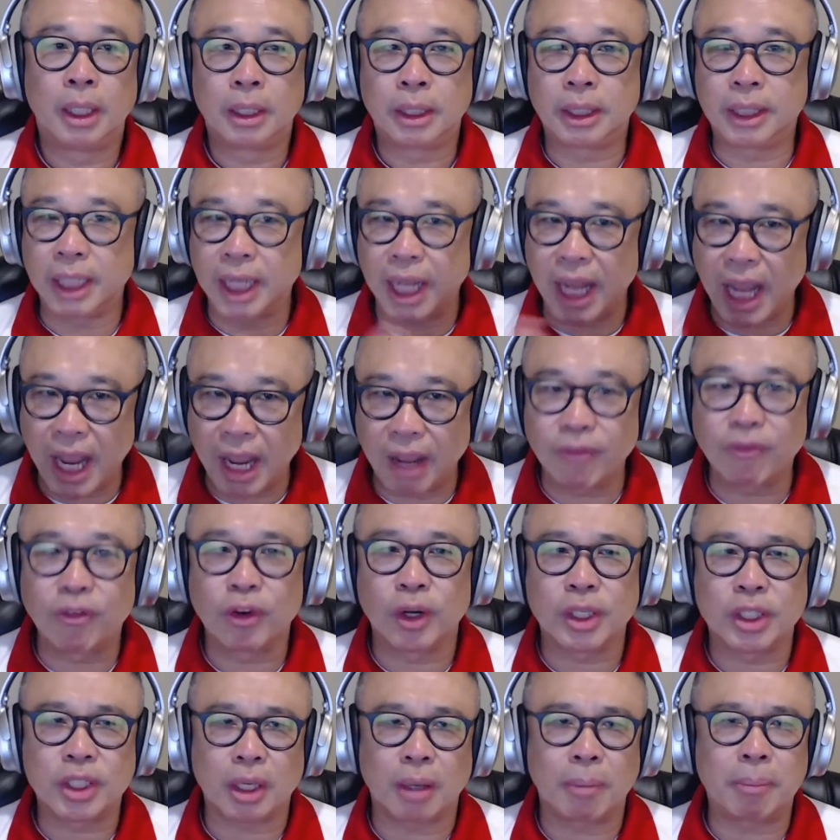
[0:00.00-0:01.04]
The
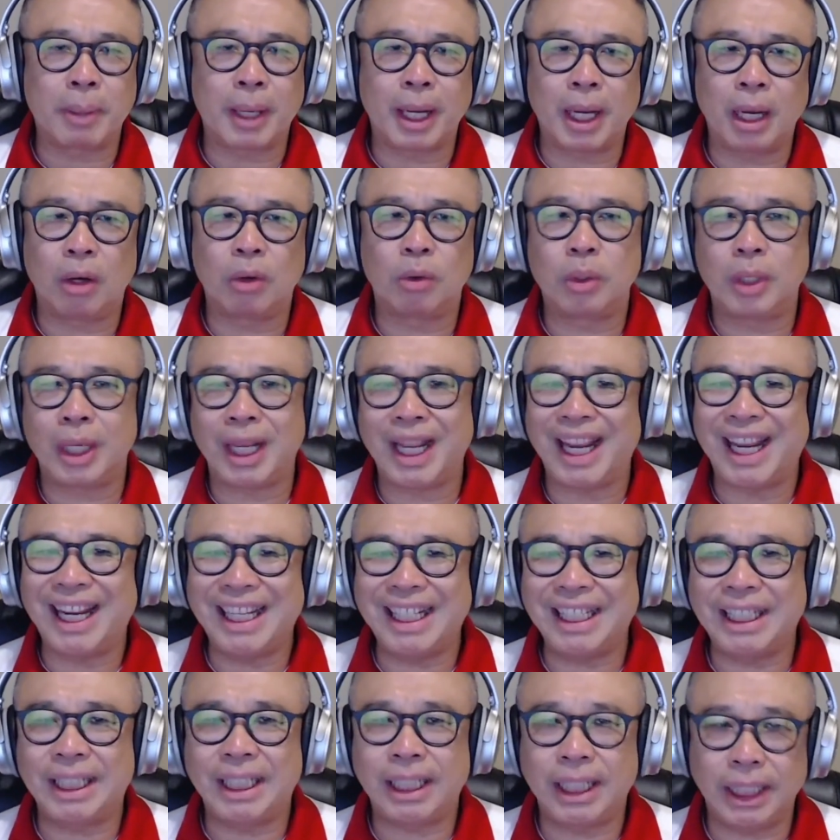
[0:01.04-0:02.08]
average is about
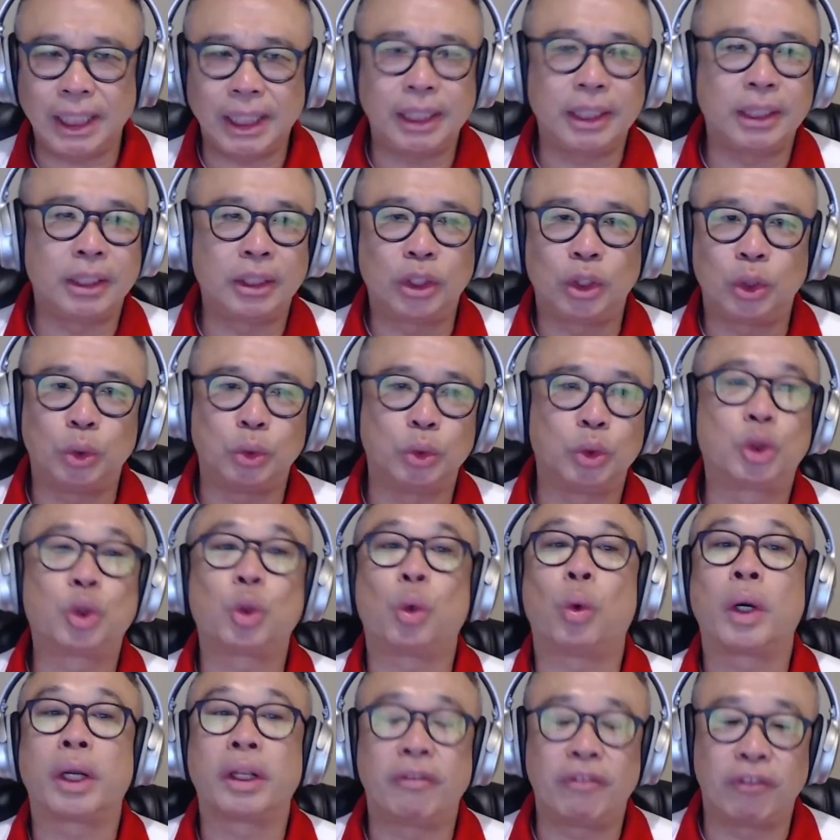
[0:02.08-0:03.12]
18 to
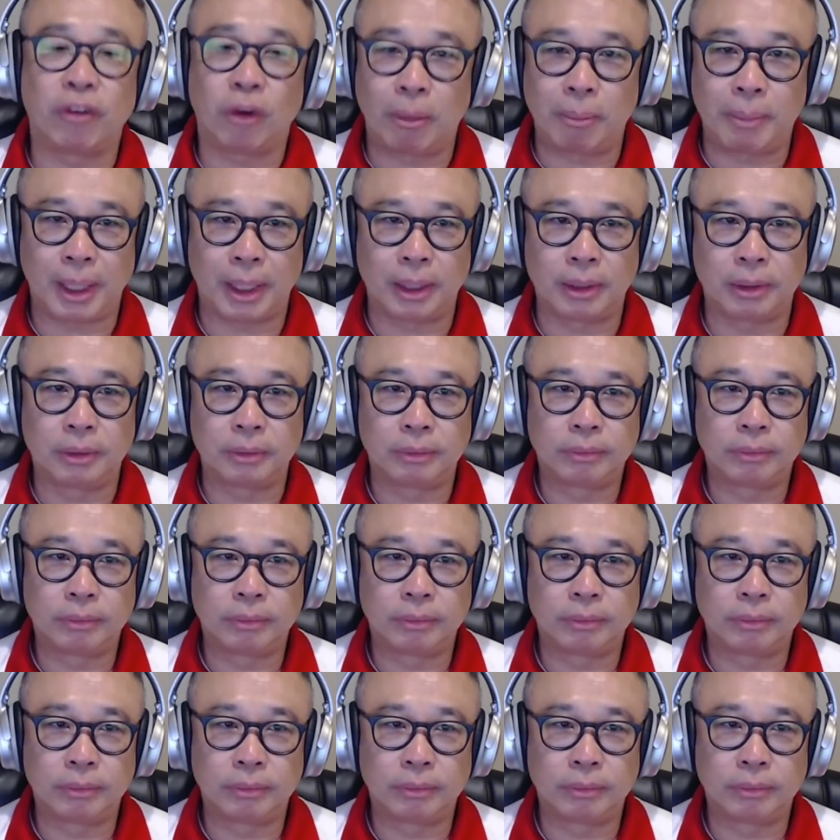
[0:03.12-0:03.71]
24 months.